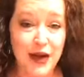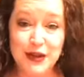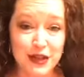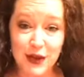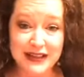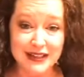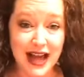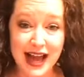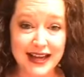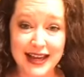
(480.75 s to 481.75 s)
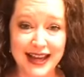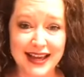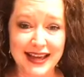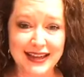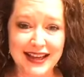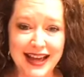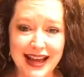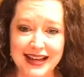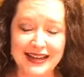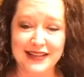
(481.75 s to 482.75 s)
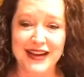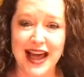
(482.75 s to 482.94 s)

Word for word: I was so excited. I didn't even